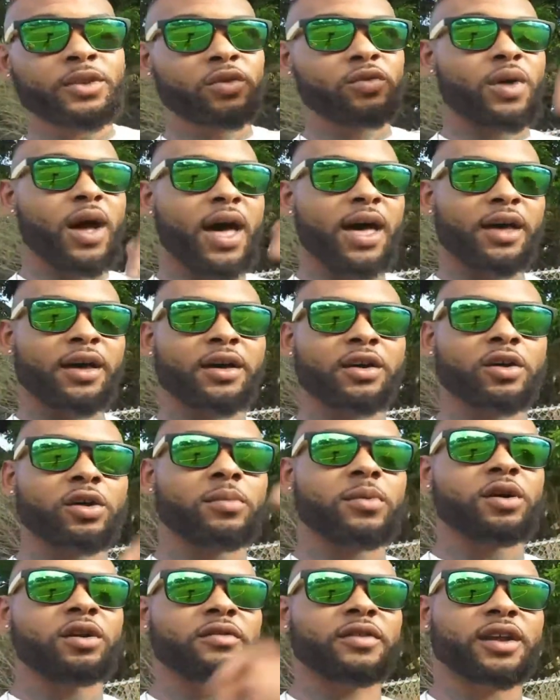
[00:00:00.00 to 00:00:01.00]
right here on
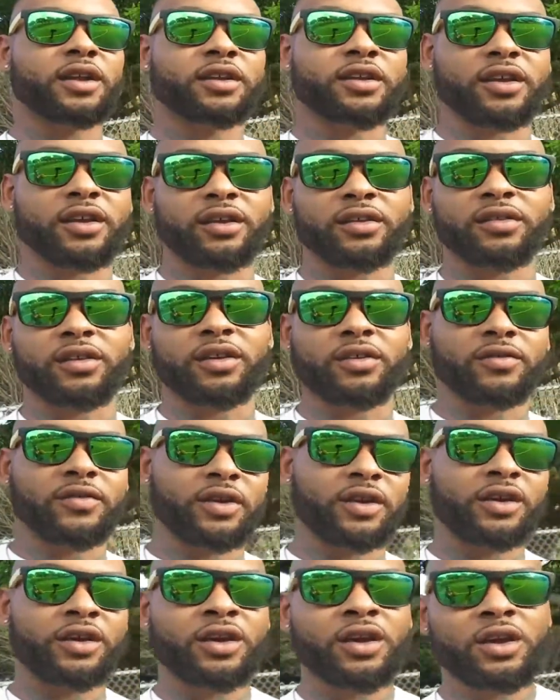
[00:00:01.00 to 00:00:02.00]
Motivated King
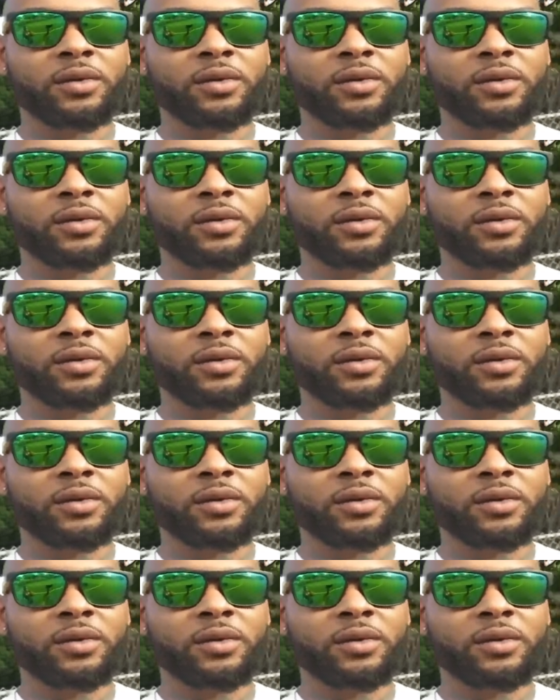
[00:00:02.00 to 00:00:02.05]
TV.